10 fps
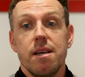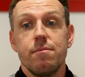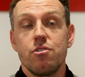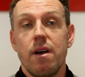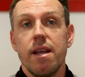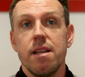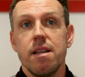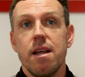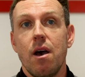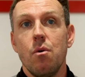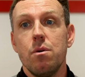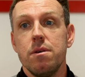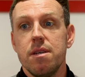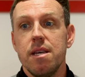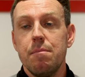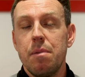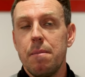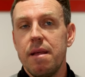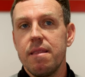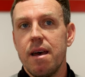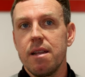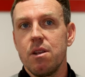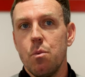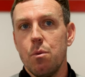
I'm trying to now implement that into